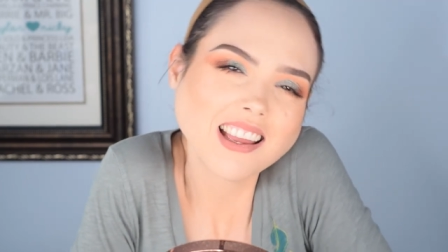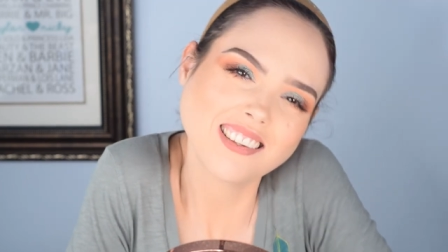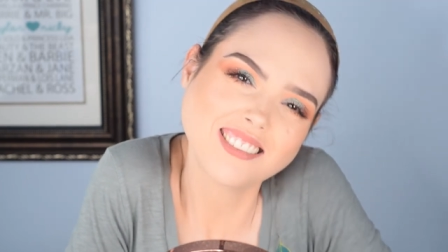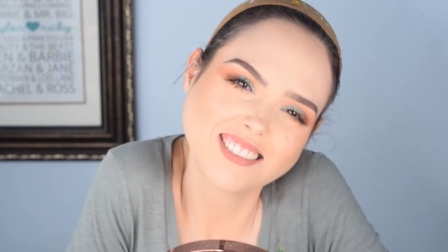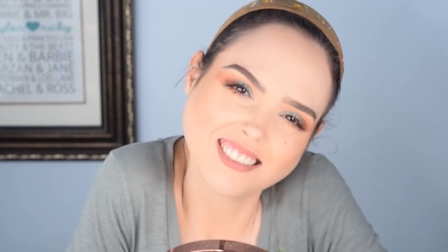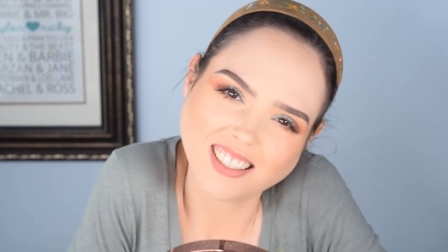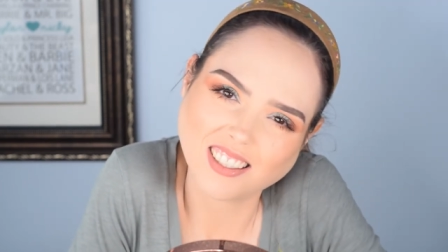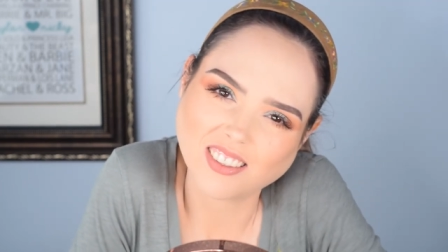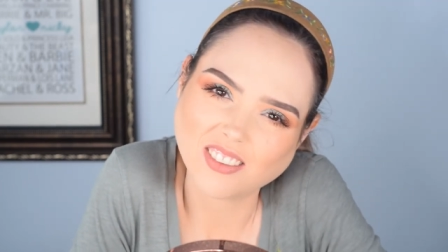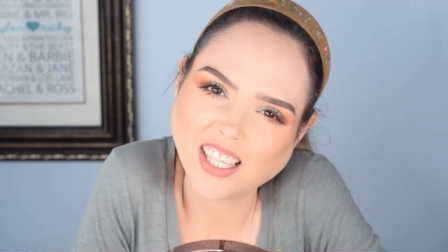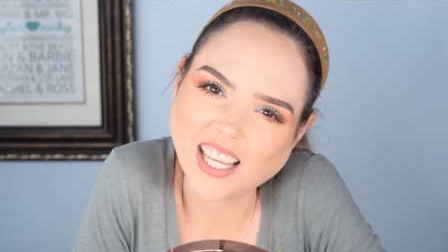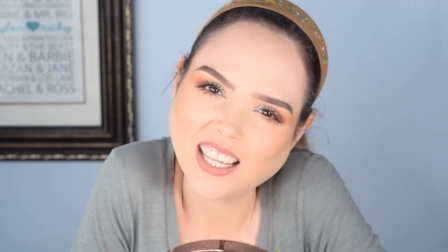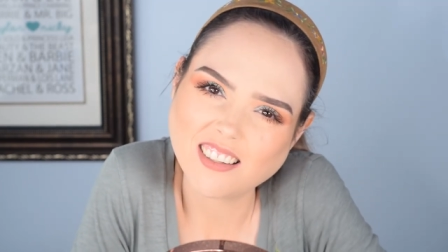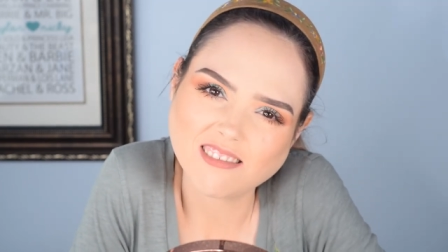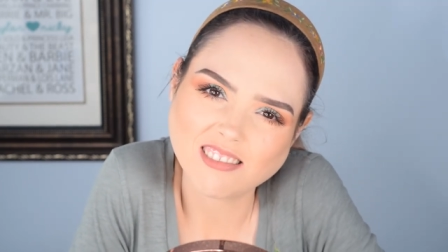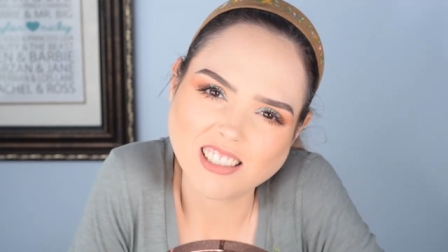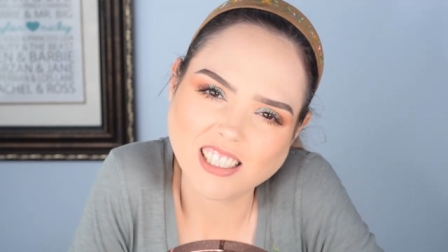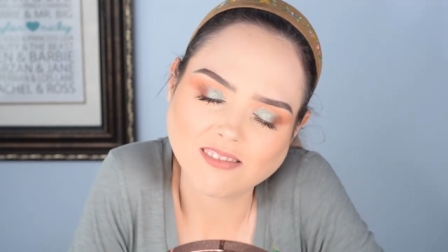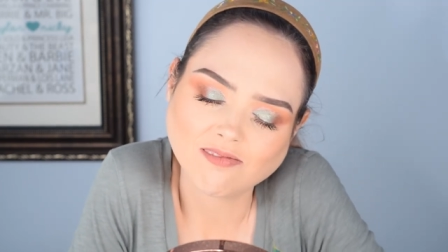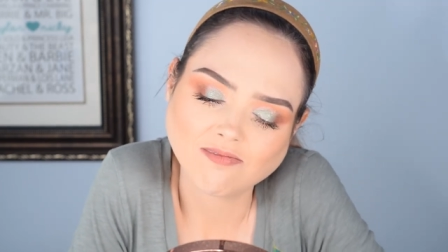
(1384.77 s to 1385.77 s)
I don't know. I
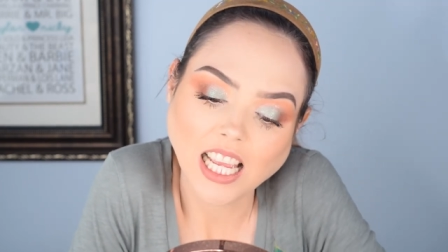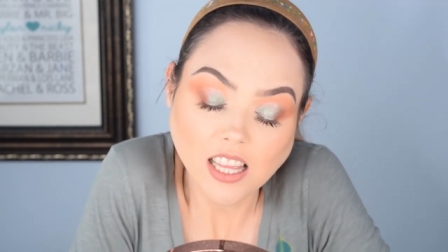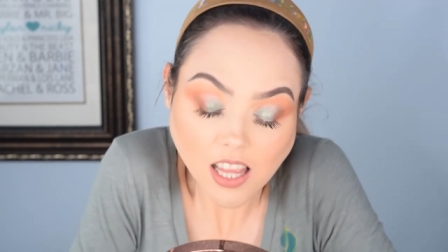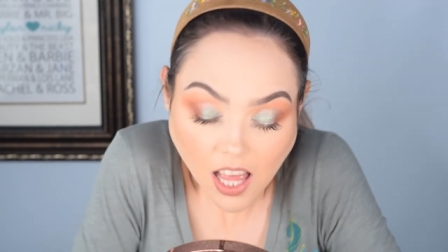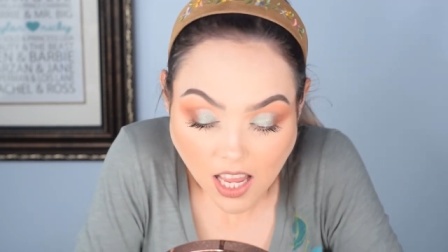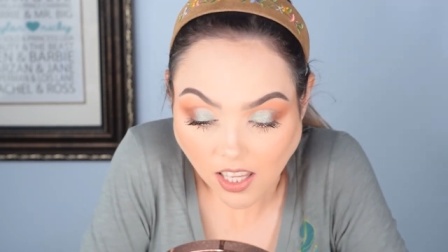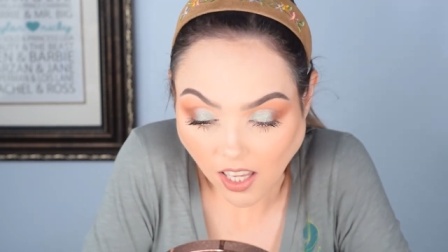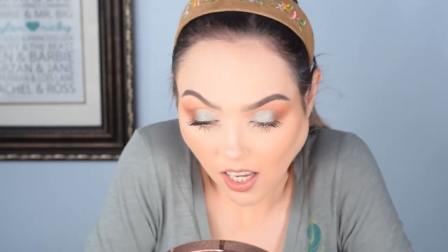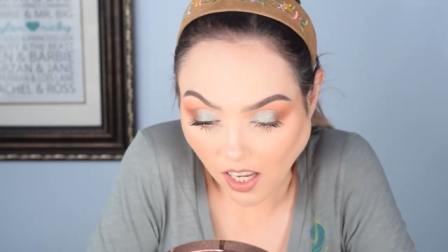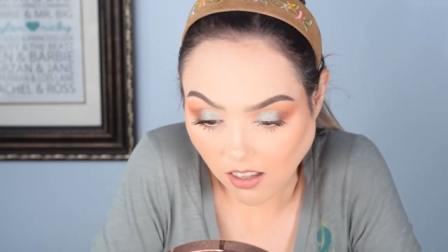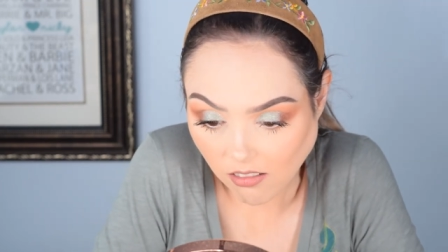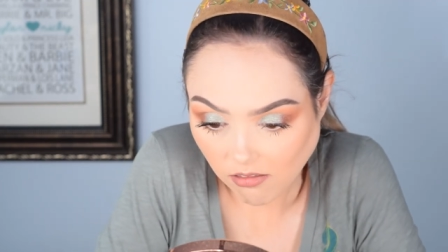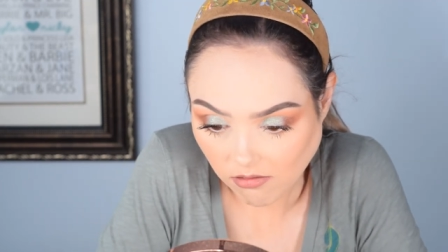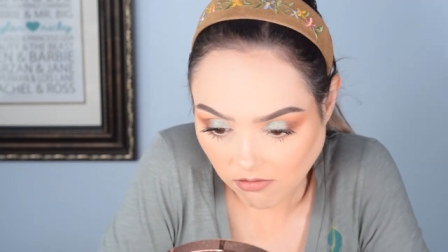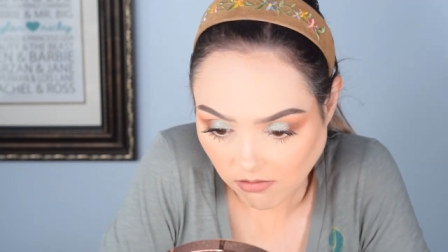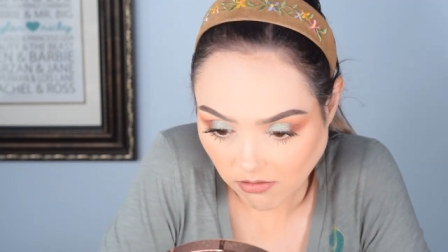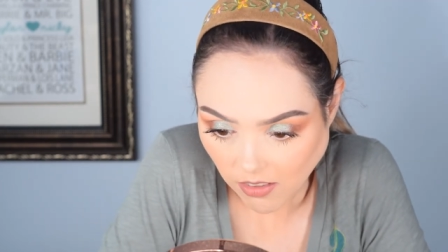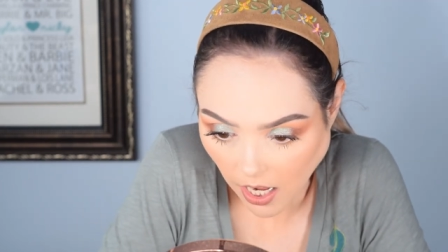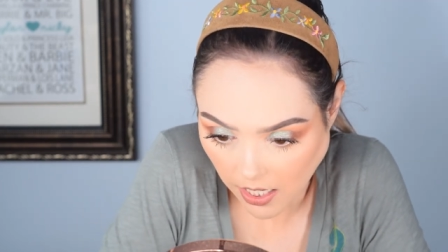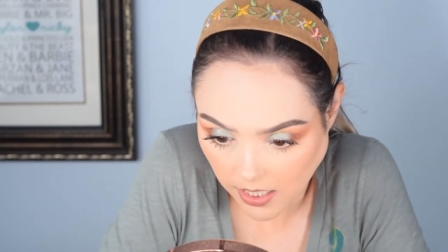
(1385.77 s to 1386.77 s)
don't know. I like it.
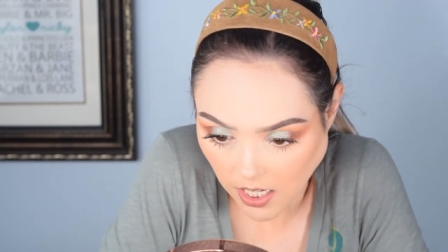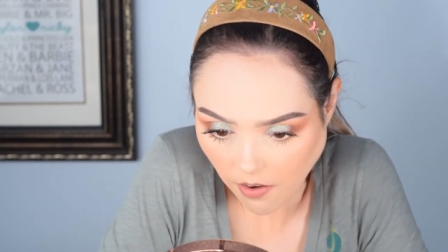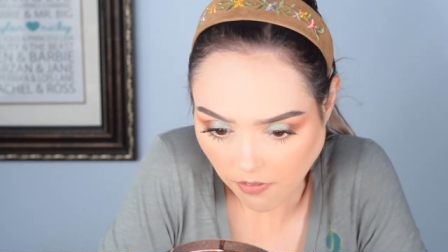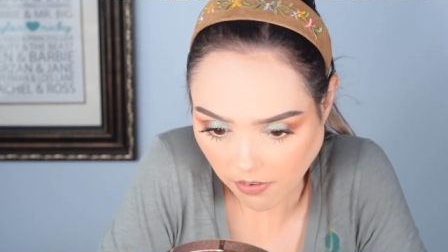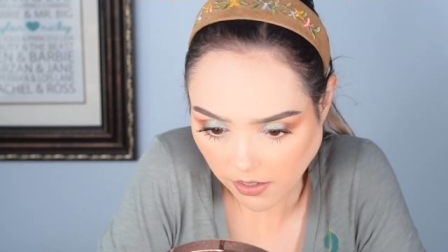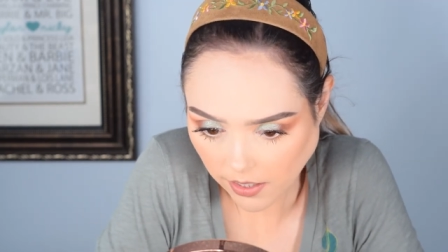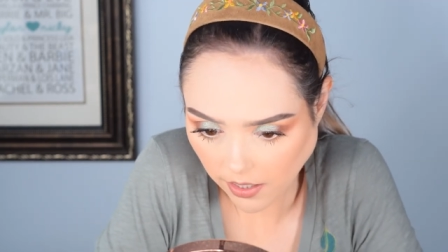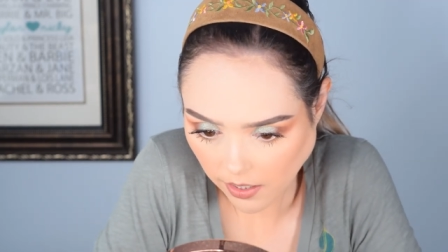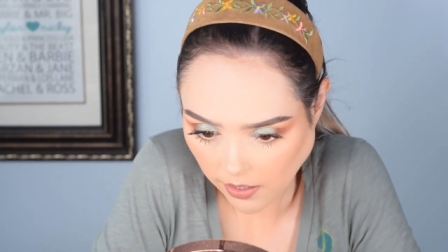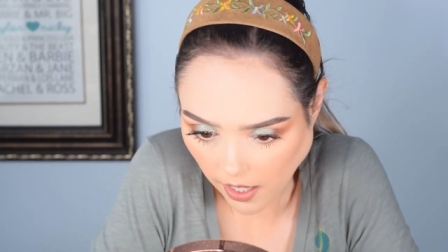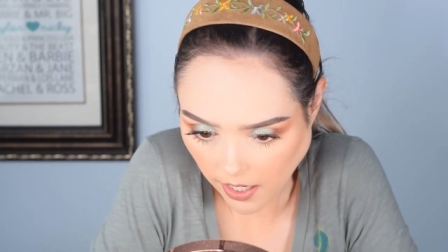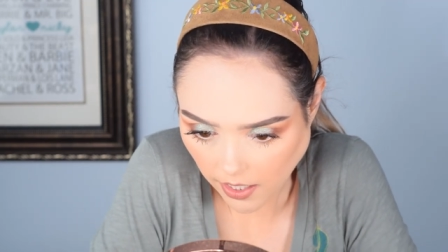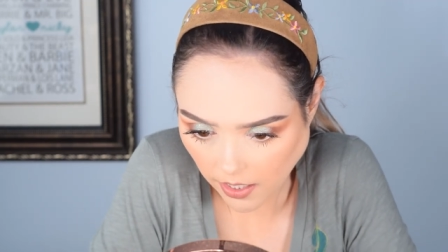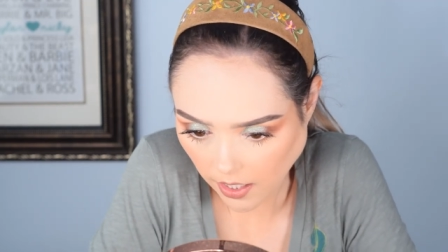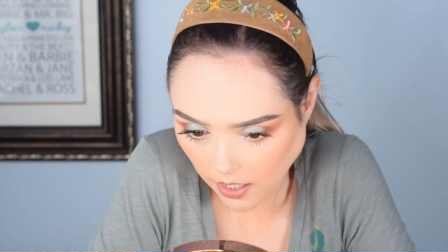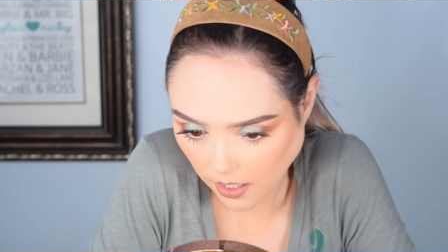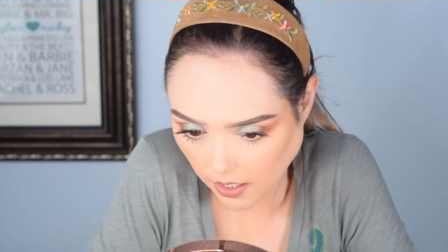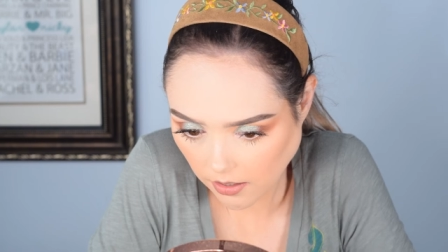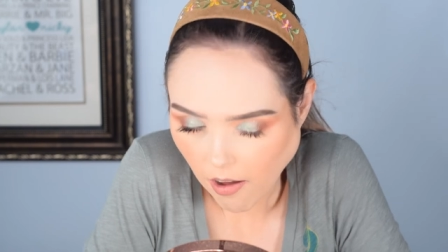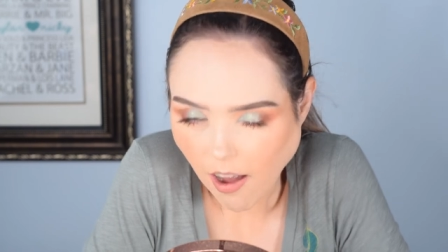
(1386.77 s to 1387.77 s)
I definitely like
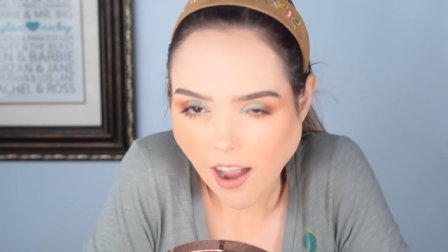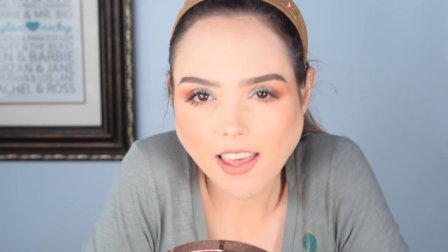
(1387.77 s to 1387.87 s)
it.